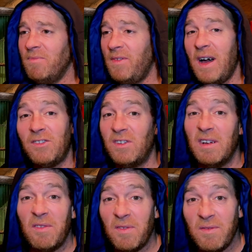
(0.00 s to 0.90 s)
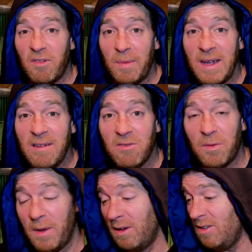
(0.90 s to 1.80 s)
fast enough for me
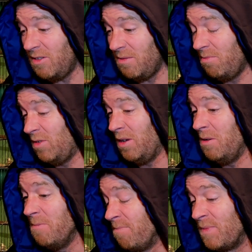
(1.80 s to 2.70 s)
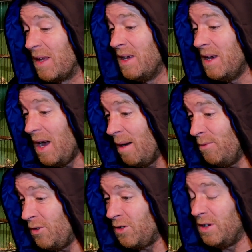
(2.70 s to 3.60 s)
to be honest so I'm
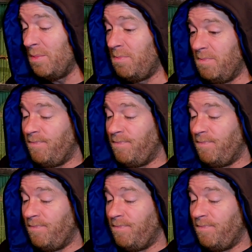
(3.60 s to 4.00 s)
just going to